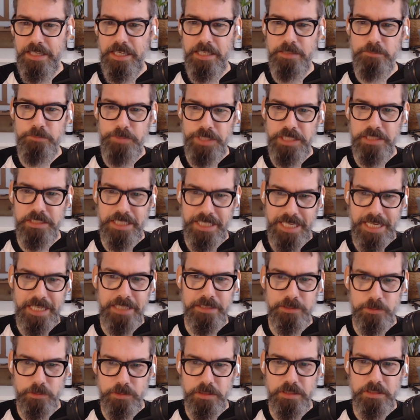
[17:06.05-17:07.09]
and bring the
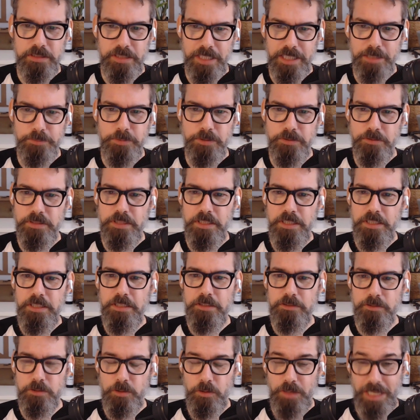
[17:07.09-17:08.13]
can to the table
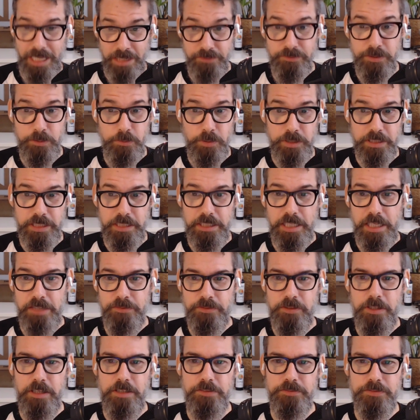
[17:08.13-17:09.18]
so everyone can
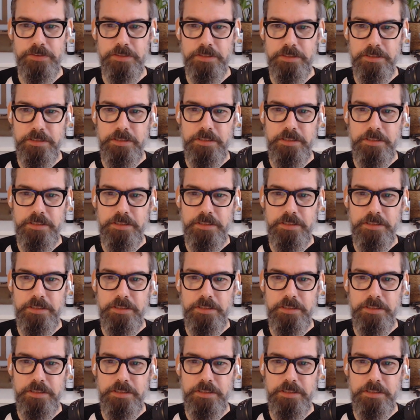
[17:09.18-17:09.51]
have coffee?"